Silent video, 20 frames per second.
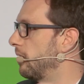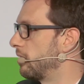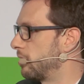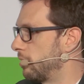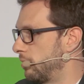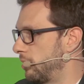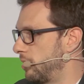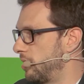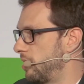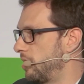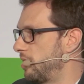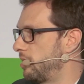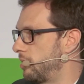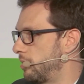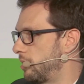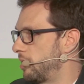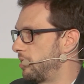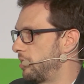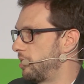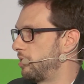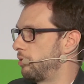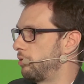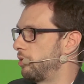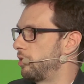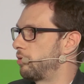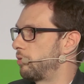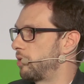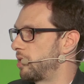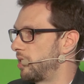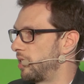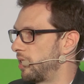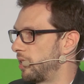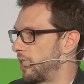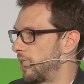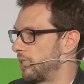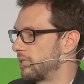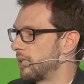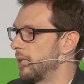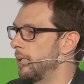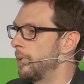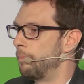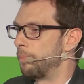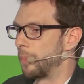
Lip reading: So this is an interesting case.